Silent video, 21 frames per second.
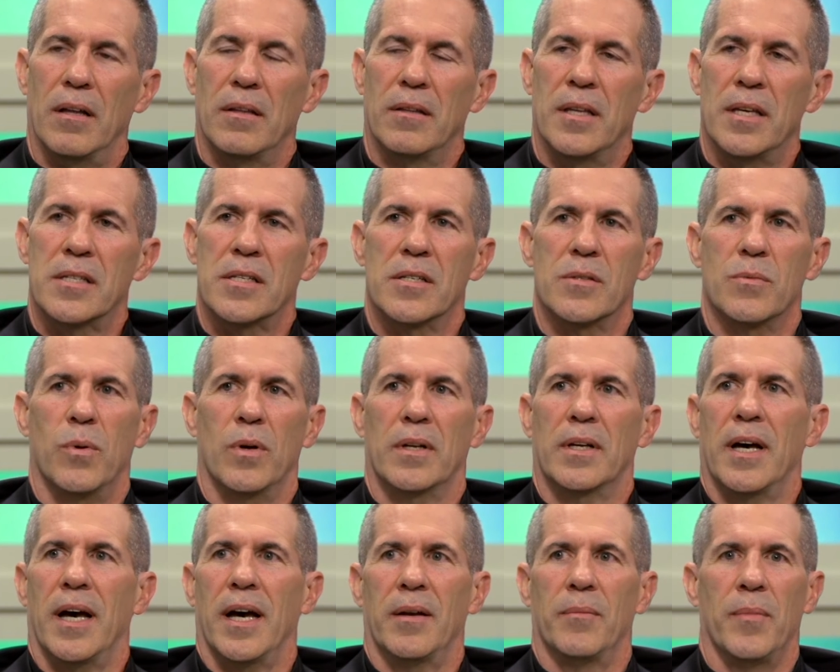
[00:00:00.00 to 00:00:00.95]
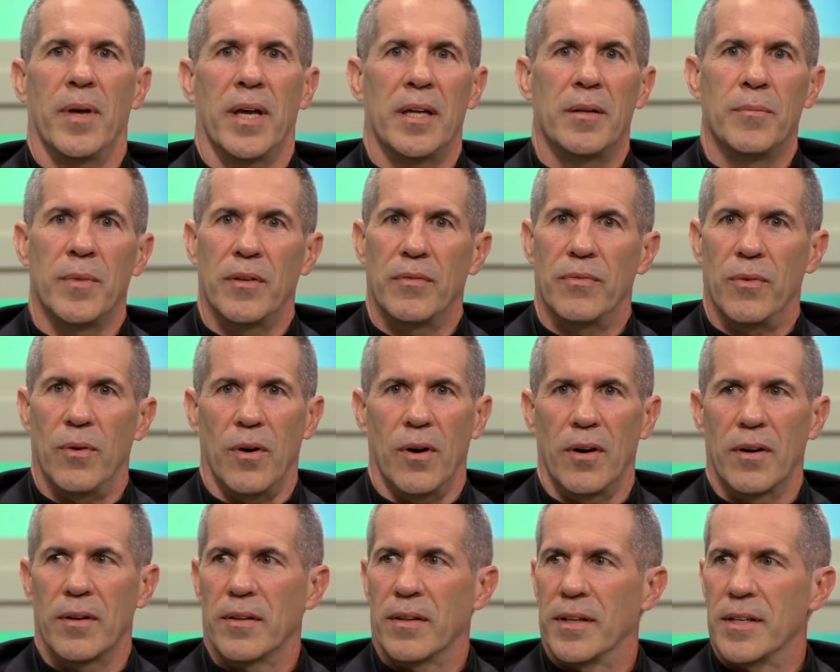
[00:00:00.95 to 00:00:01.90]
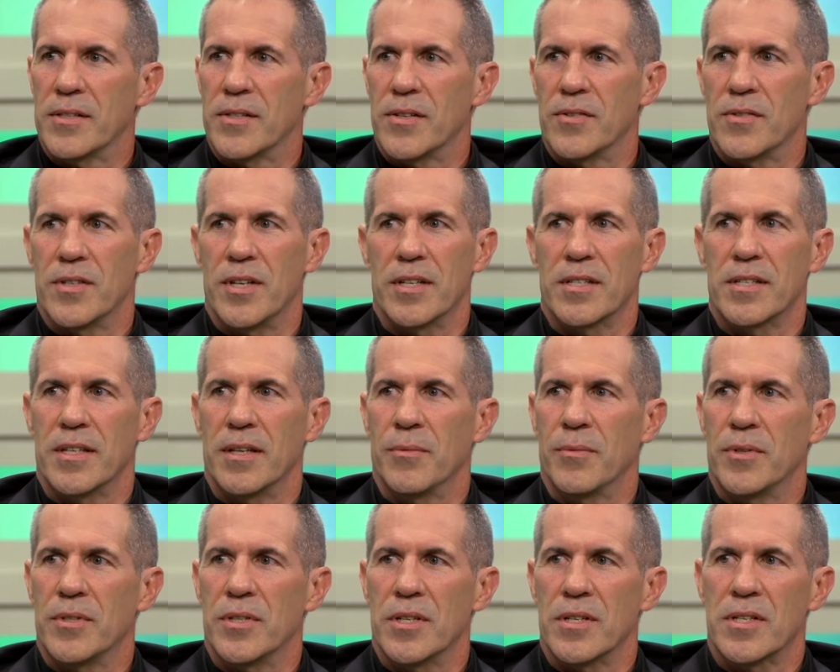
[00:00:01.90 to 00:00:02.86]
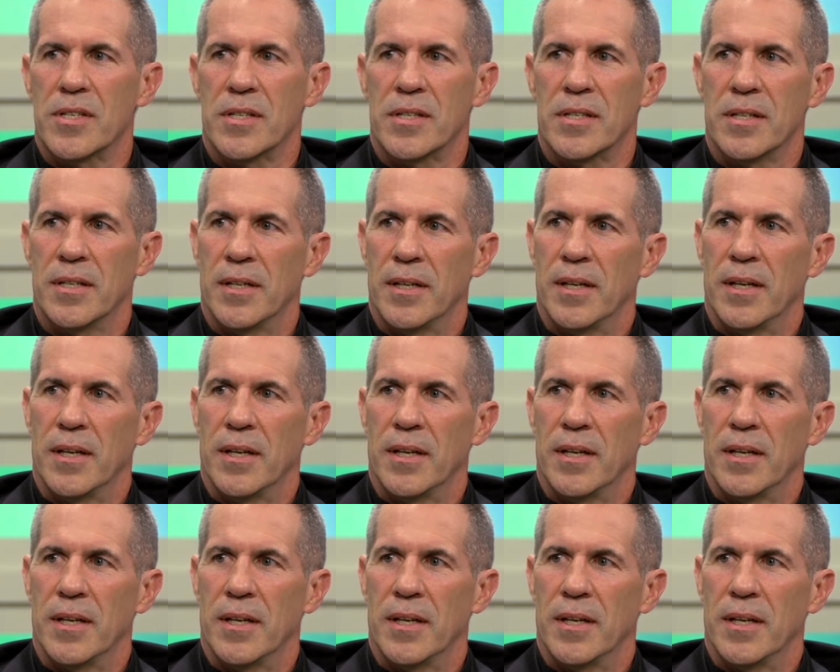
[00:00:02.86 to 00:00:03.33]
this is what God made me for. This is just, it was just